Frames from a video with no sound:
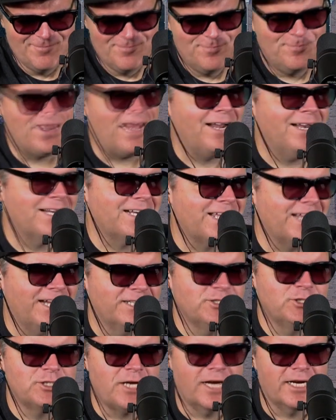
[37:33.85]
Pellet
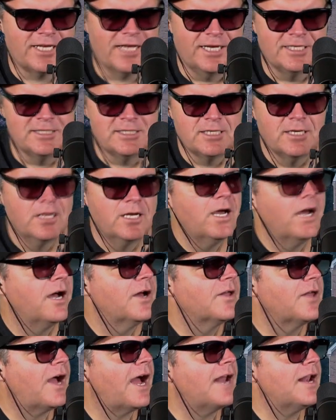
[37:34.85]
guns, shotguns.
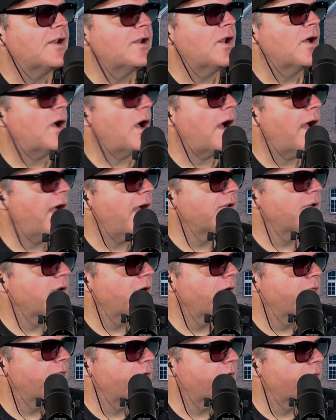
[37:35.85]
I didn't know. I had no
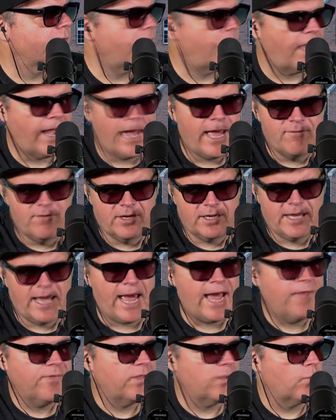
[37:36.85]
idea. I have a
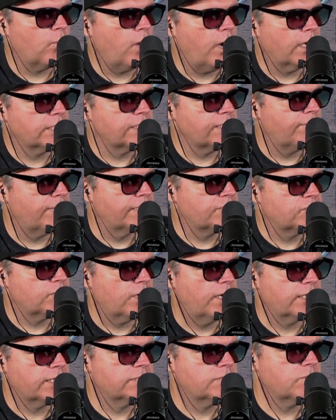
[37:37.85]
cat that walks on my
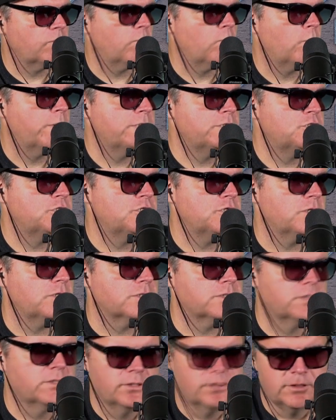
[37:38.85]
truck's so
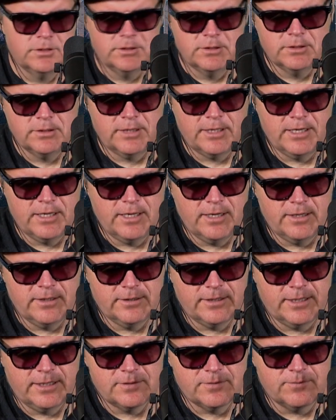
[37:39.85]
windshield. Oh.
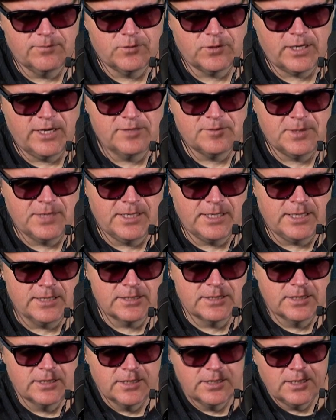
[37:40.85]
That drives me
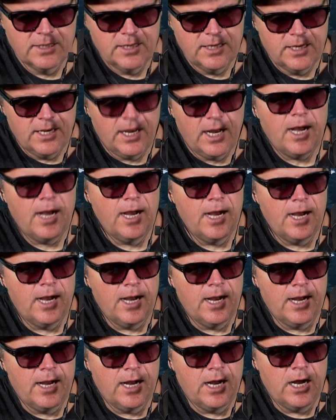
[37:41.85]
nuts.
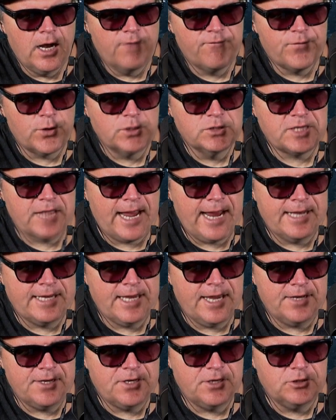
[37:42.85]
First aid
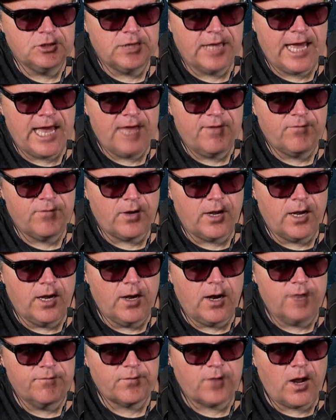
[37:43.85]
kit you should have.
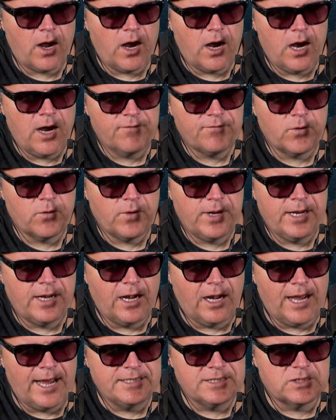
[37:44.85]
Off-grid
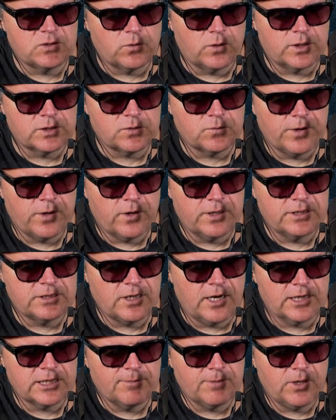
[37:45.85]
light source. We already
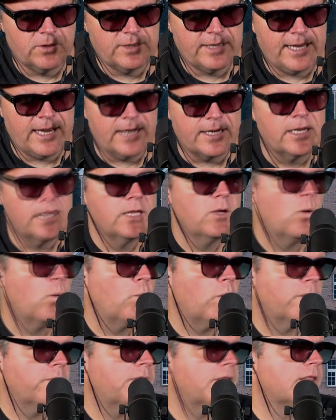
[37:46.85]
talked about that.
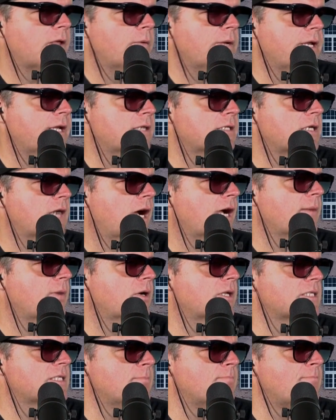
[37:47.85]
One thing that we didn't talk
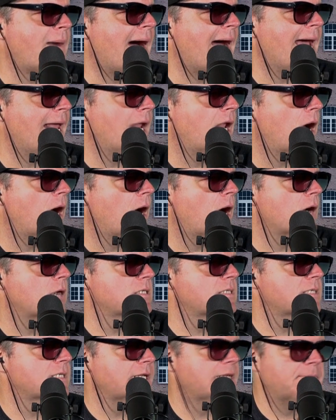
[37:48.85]
about is a Mylar
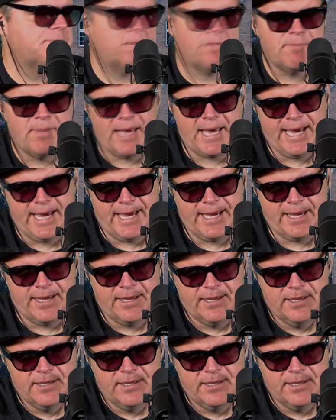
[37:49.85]
sleeping bag.